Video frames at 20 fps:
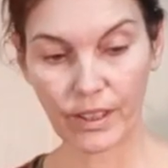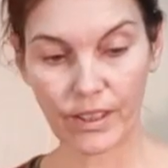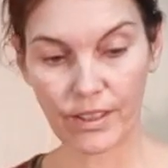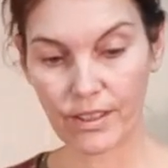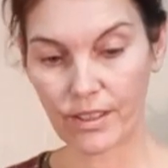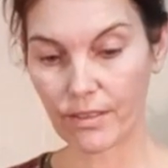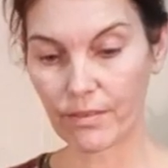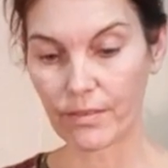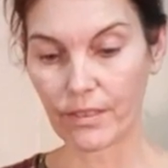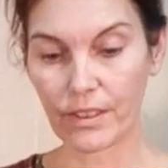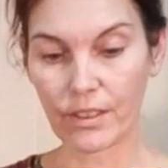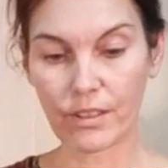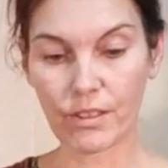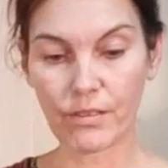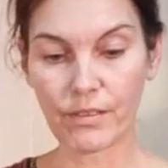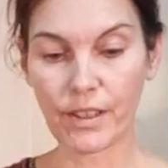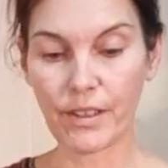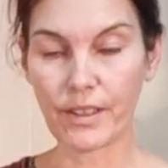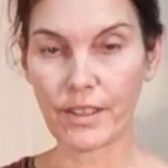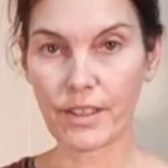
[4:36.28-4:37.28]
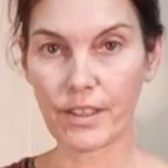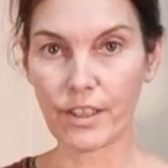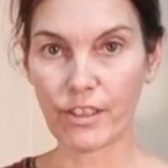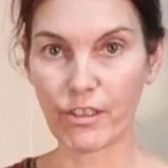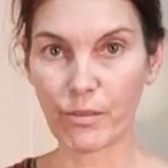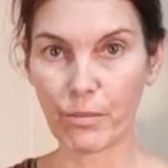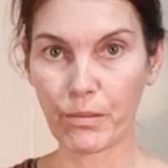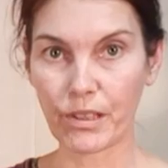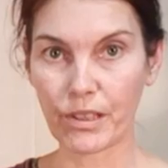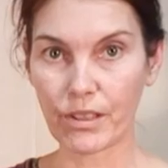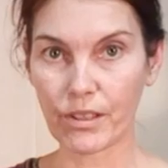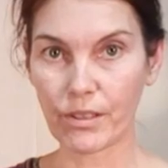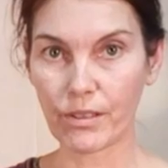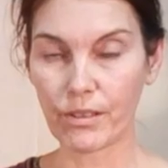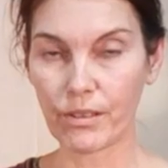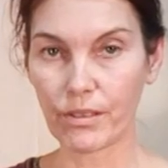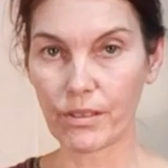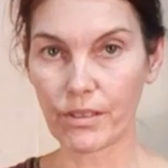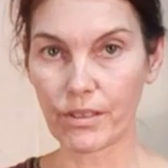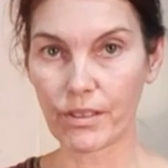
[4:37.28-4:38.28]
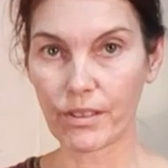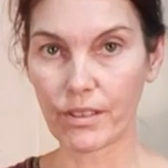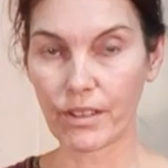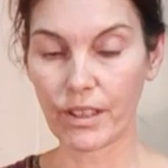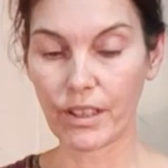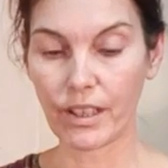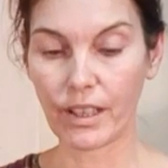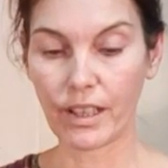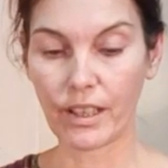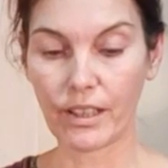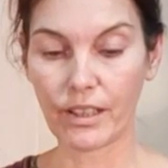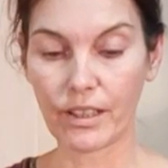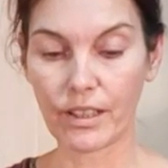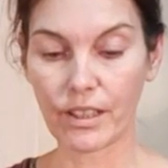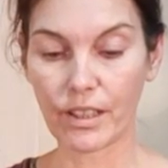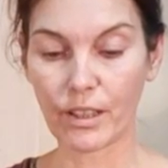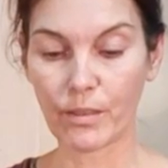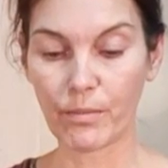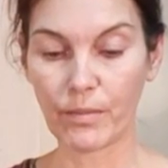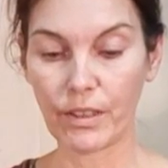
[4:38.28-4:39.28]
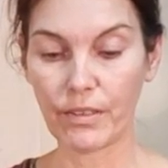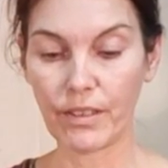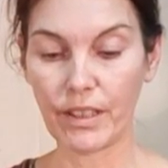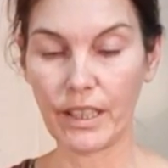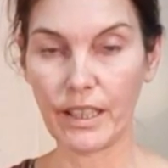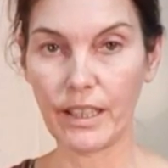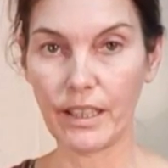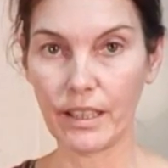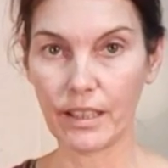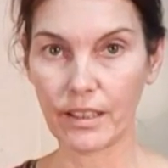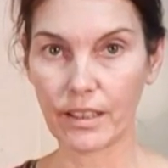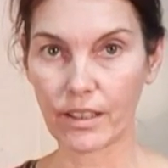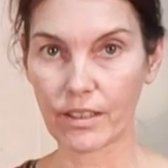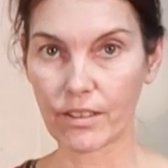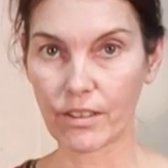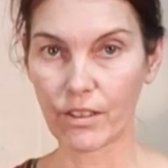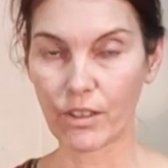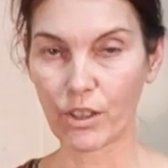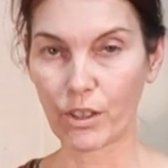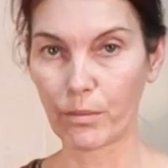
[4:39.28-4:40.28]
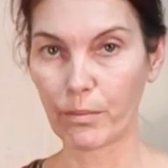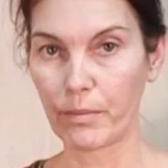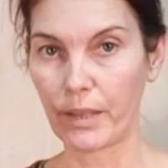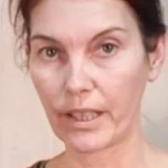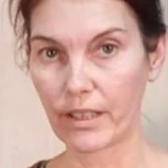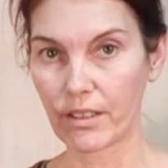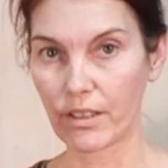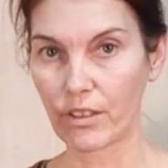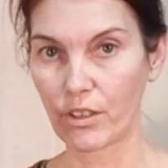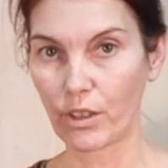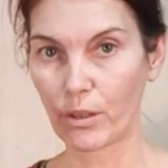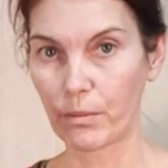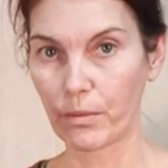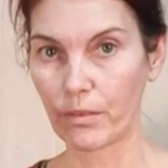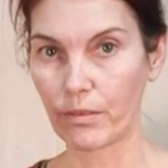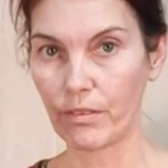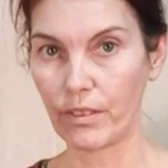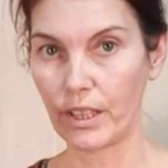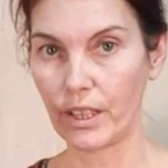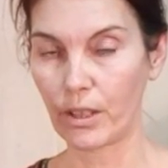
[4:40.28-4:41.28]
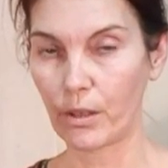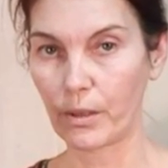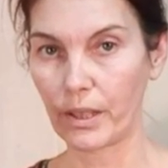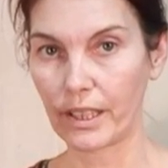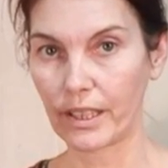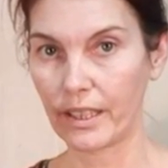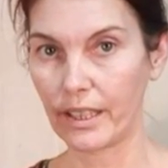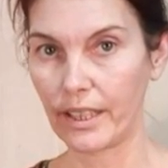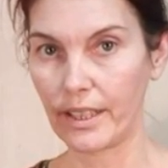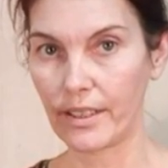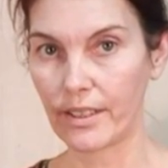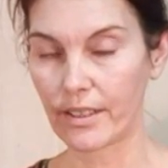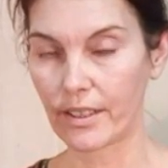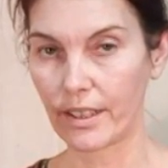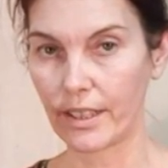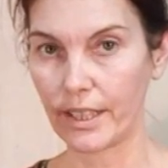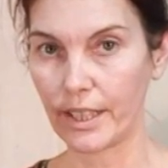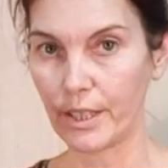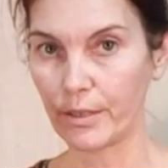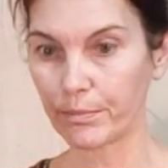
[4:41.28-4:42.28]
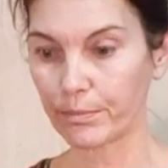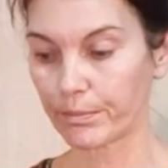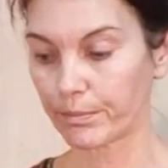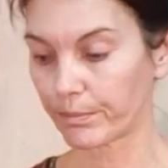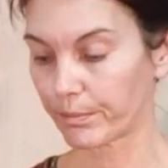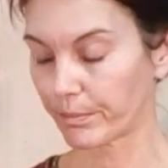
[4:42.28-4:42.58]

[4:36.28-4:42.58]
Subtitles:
It's got very stiff bristles, and it really does the job, makes the job really quick and easy.